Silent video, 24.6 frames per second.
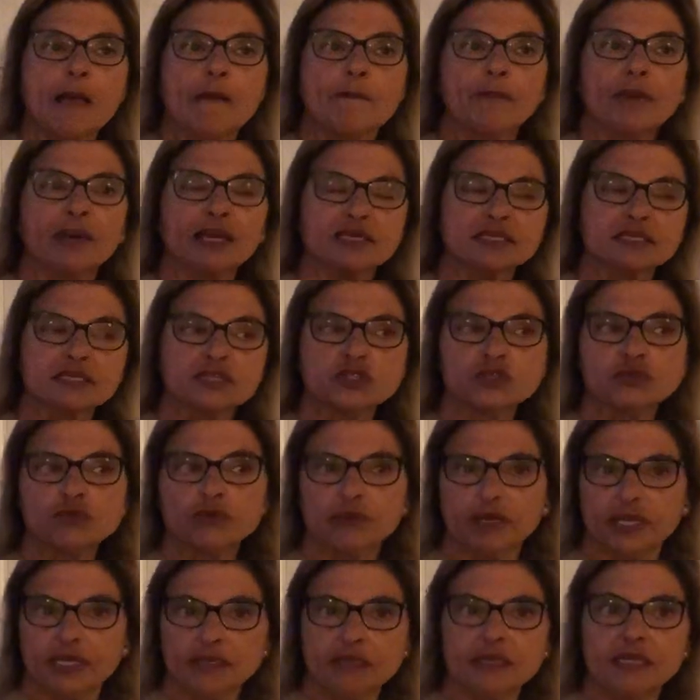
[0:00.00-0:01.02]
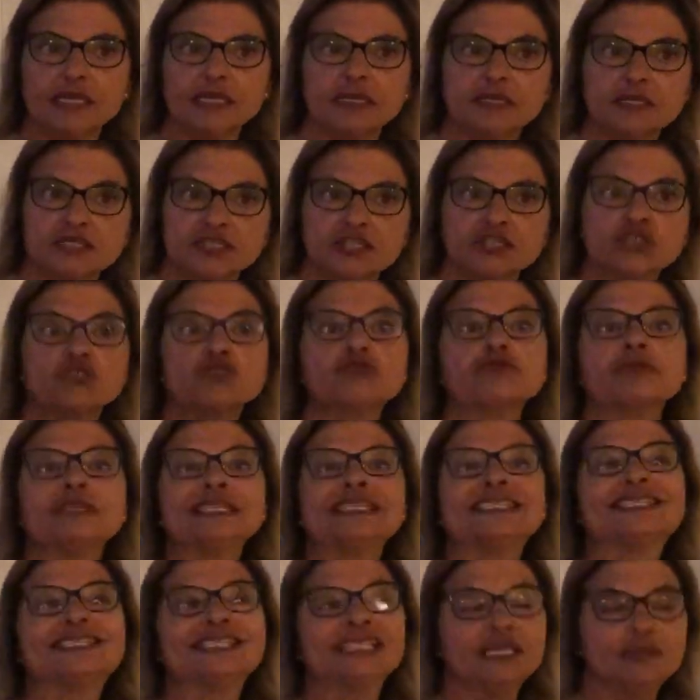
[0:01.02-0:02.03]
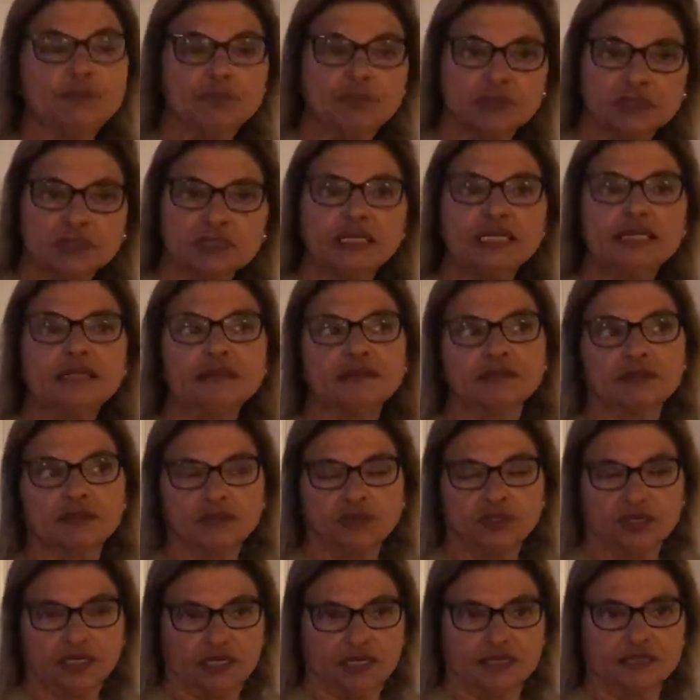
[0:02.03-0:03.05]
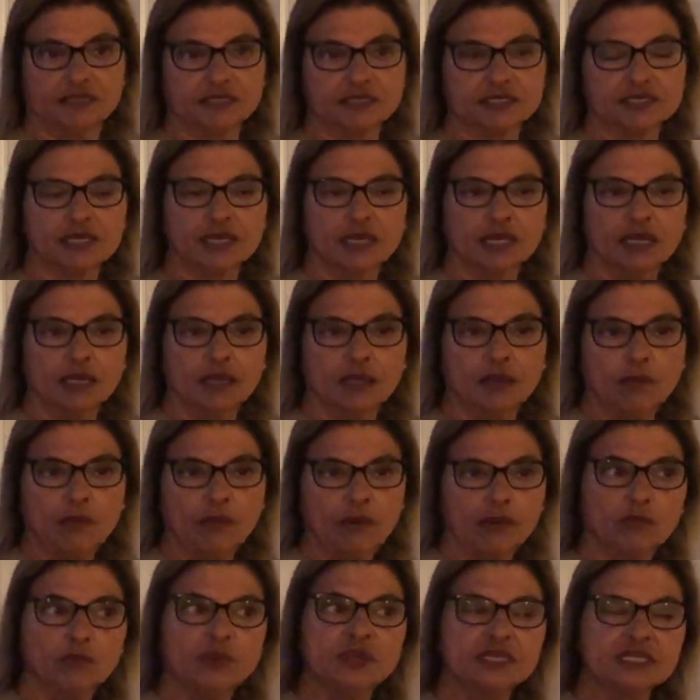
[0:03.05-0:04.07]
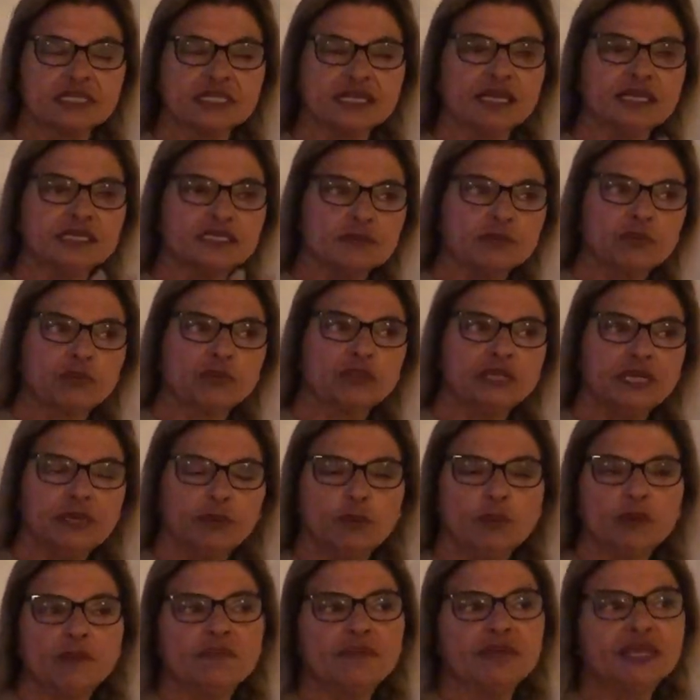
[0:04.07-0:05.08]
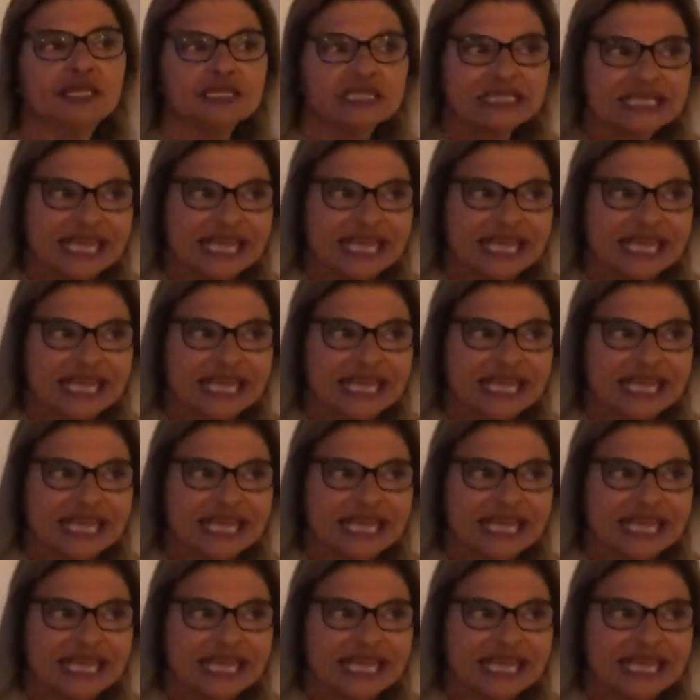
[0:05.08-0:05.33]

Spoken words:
but certain industries deplete the land. When we say deplete, we mean